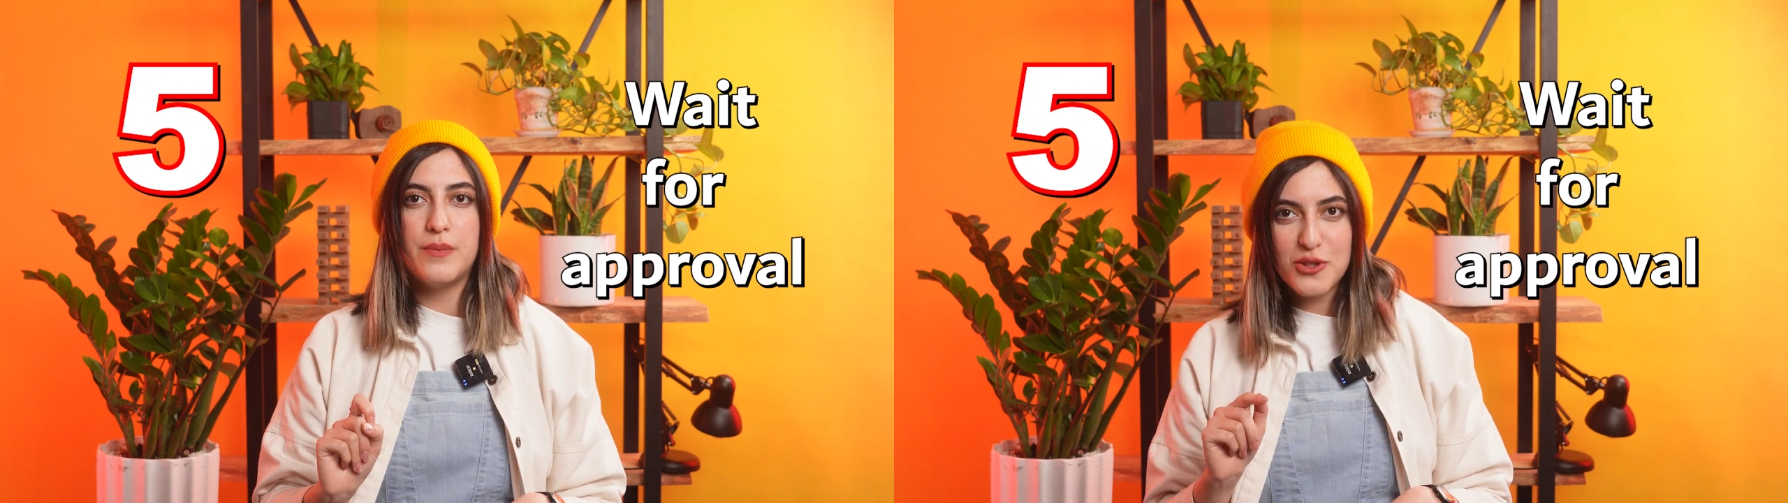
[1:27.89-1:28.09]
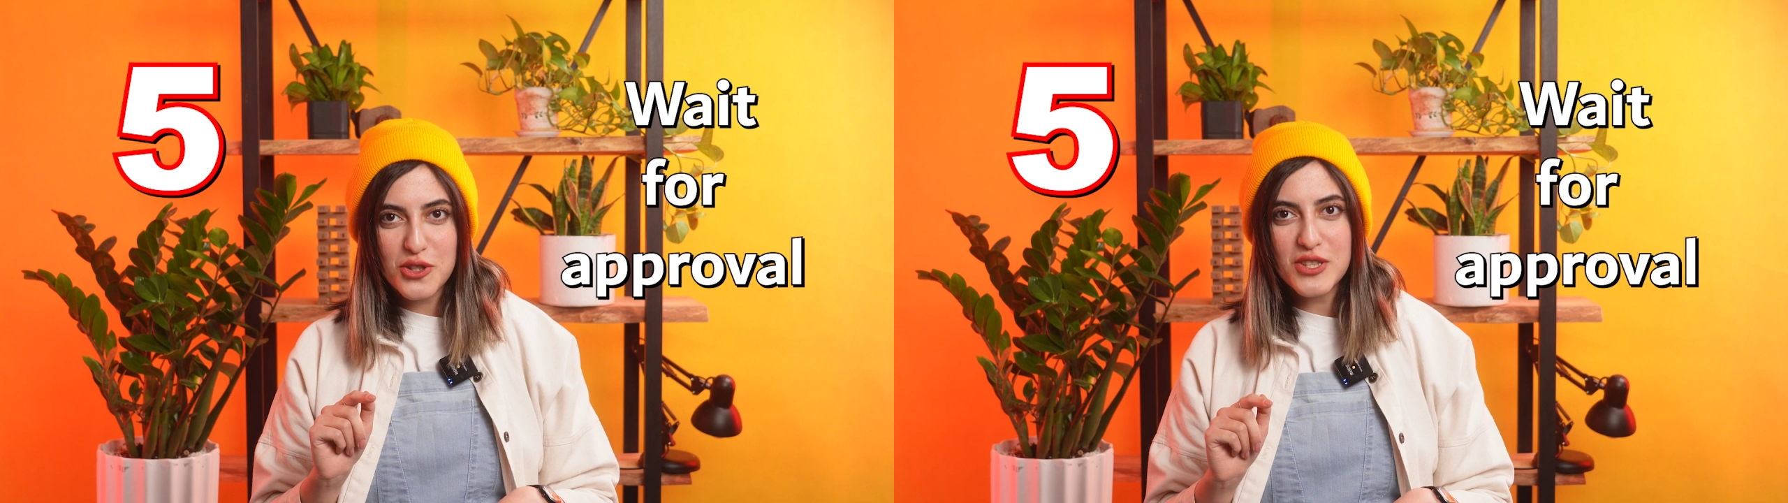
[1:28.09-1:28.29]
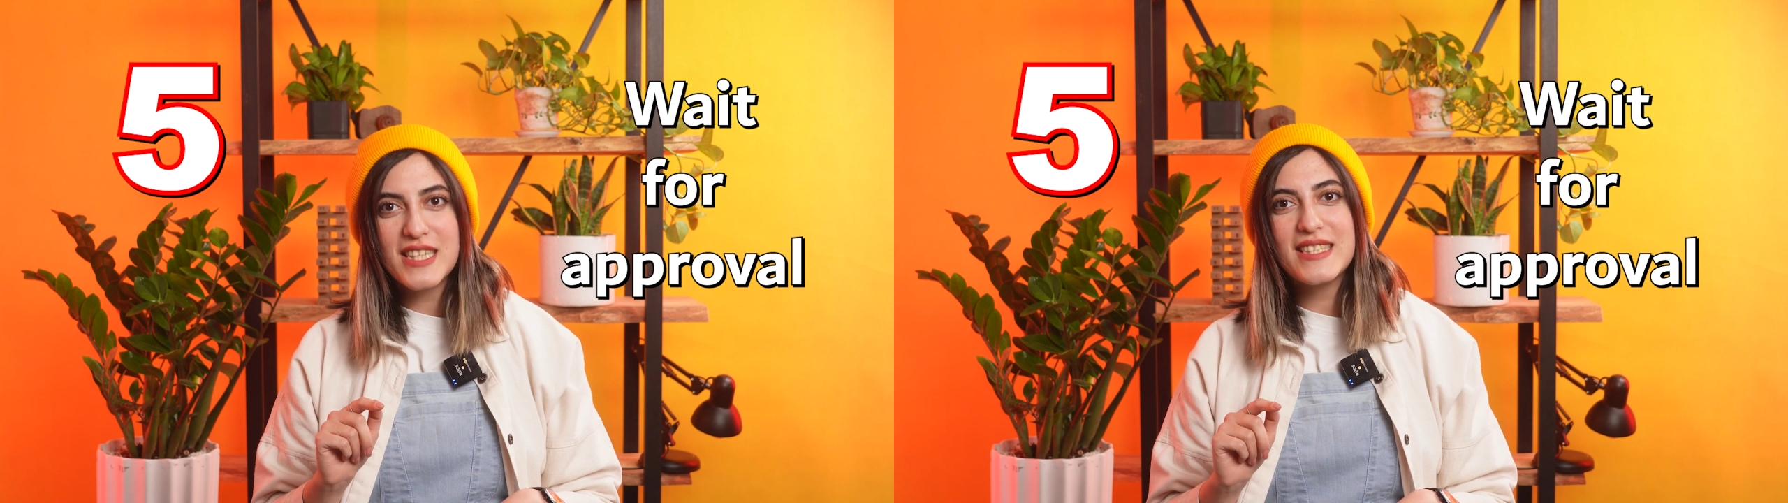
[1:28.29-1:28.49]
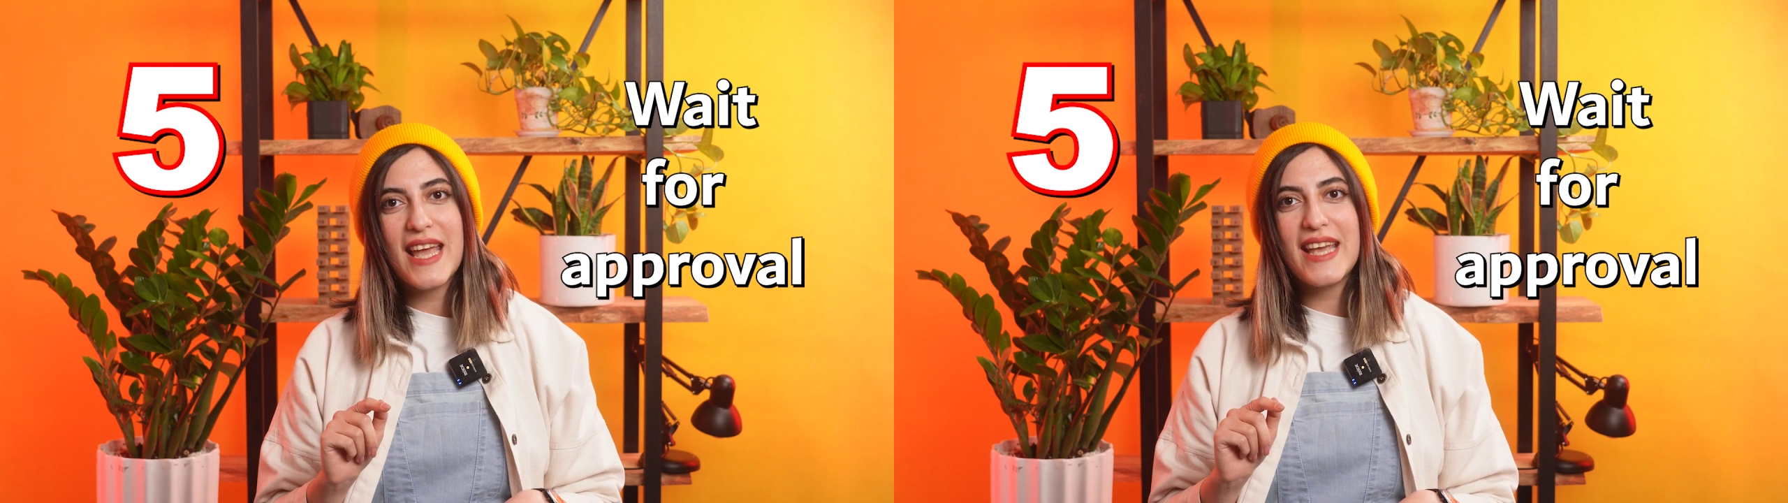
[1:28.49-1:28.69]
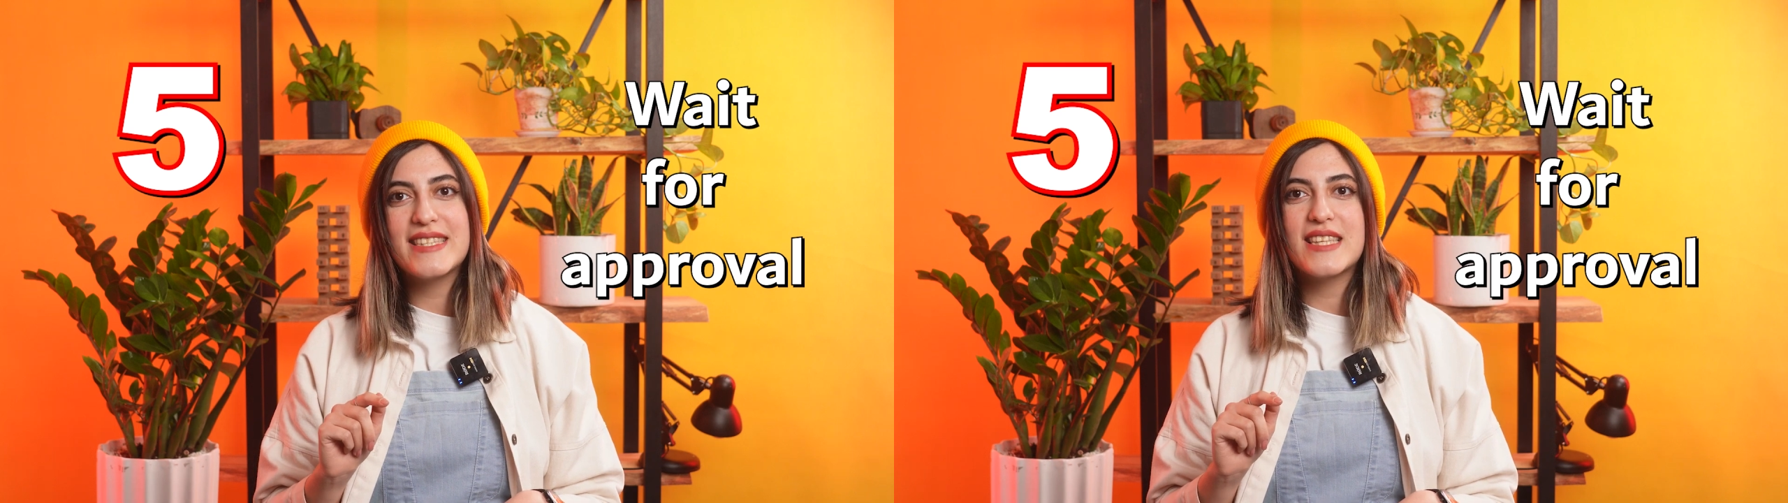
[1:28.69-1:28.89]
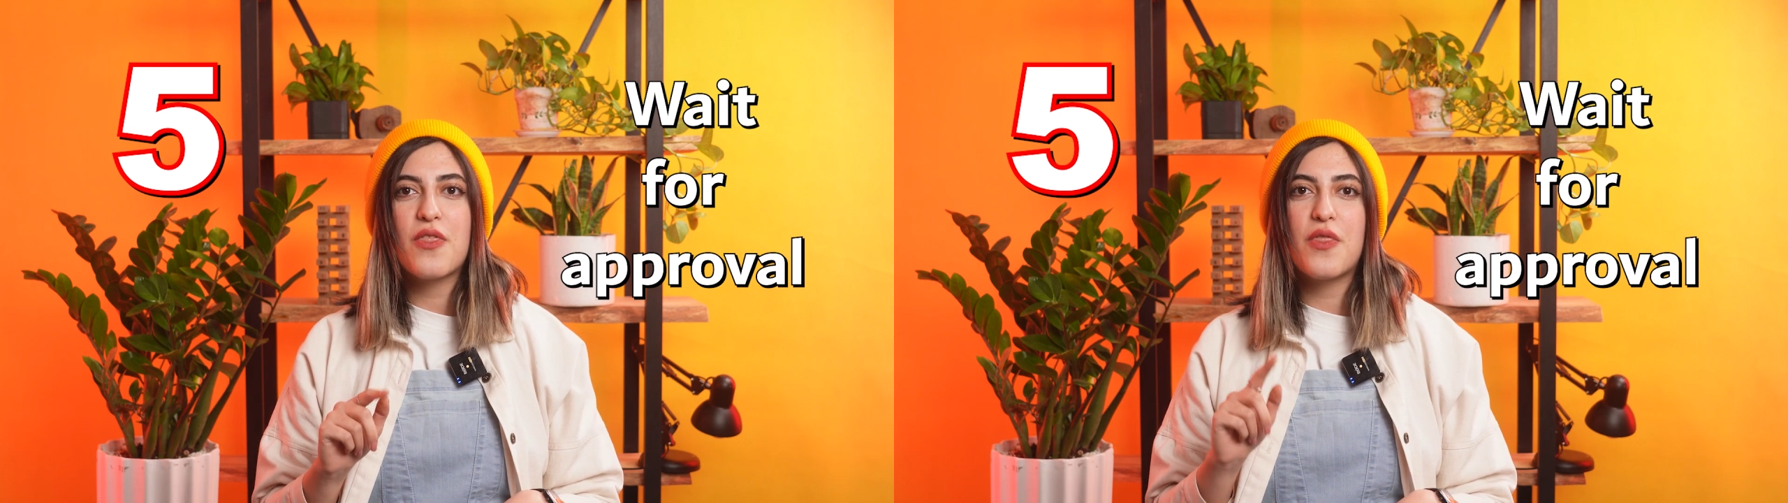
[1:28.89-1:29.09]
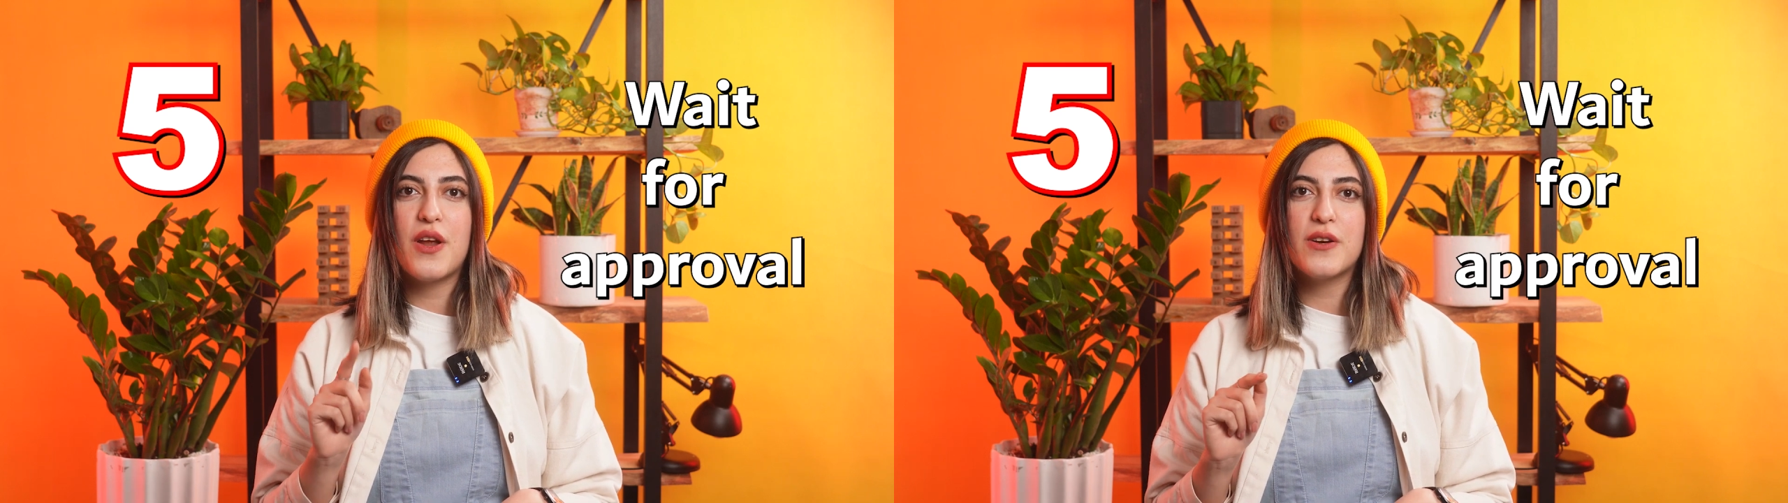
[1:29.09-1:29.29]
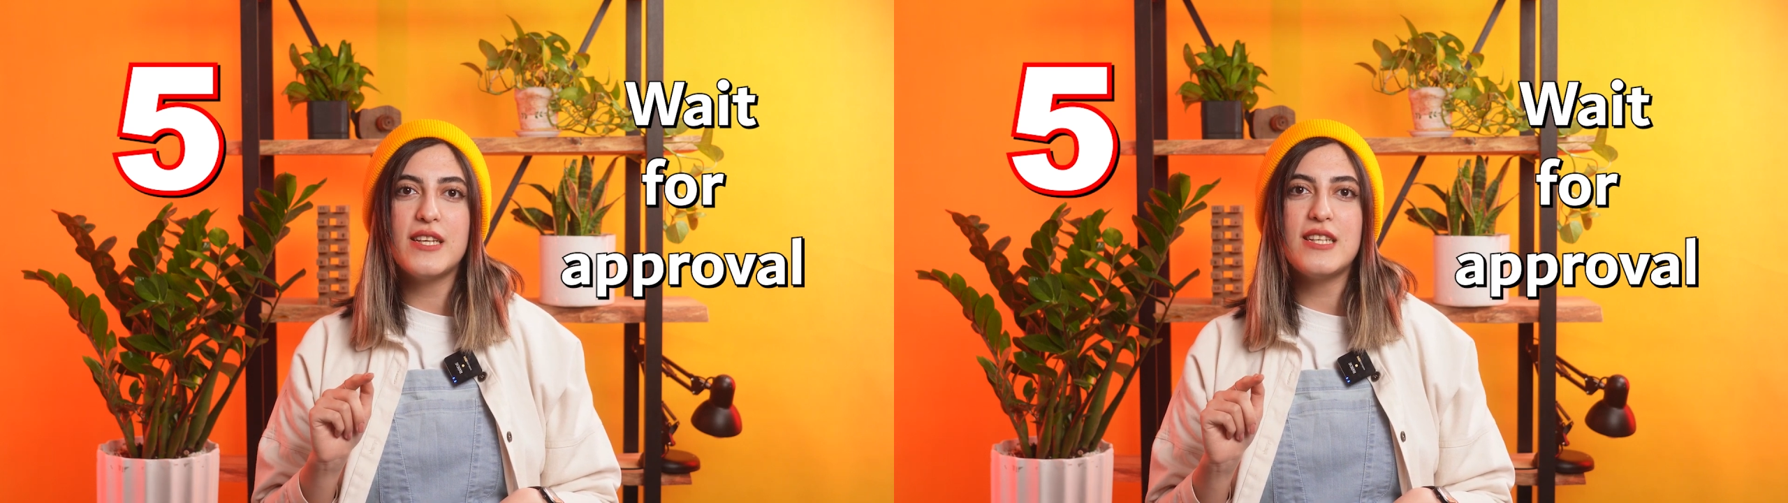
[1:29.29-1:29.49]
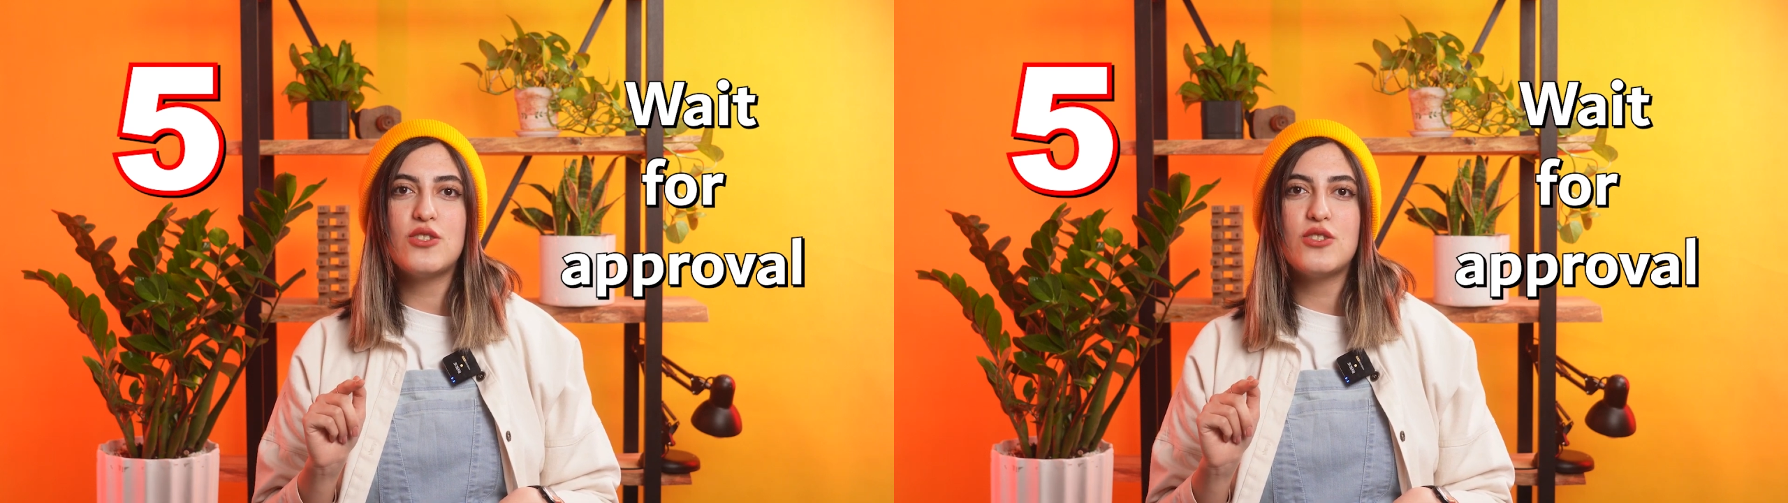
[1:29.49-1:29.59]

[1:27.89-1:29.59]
Usually takes 30